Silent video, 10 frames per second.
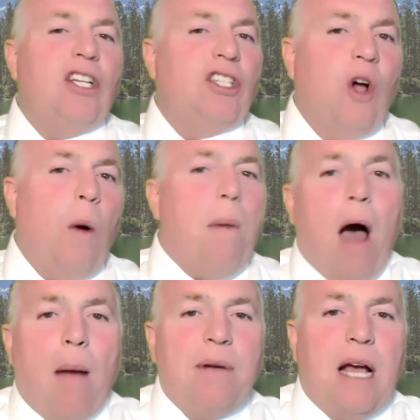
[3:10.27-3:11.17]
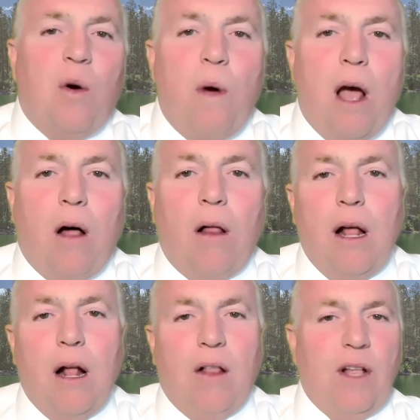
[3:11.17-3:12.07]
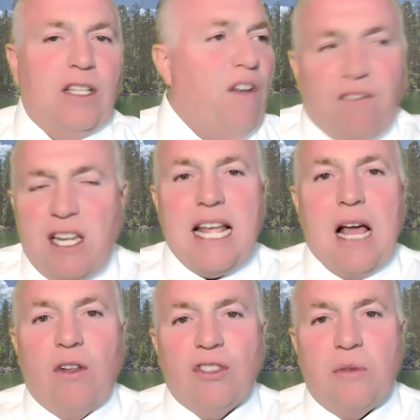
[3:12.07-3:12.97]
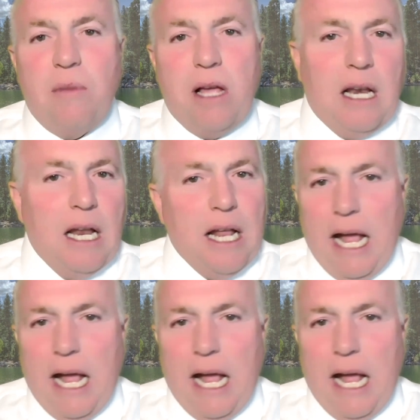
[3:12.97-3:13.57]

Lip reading: just go pop down a well that's 50 gallons a minute